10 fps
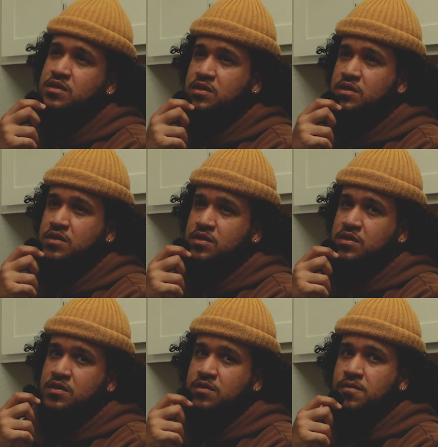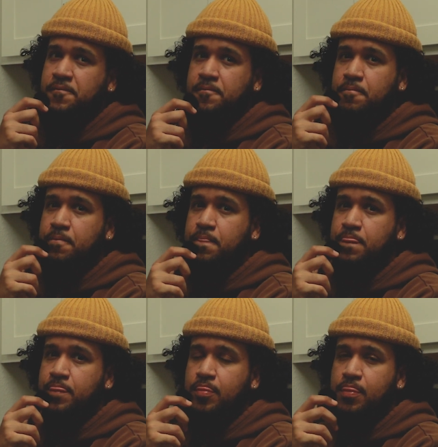
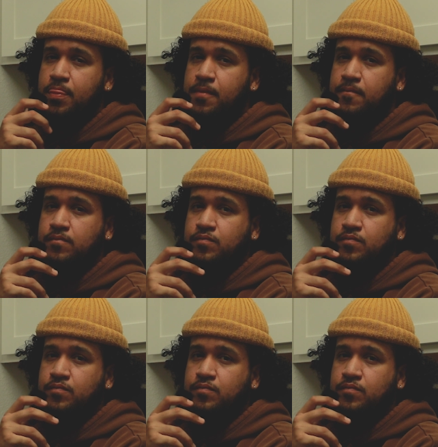Nobody speaks.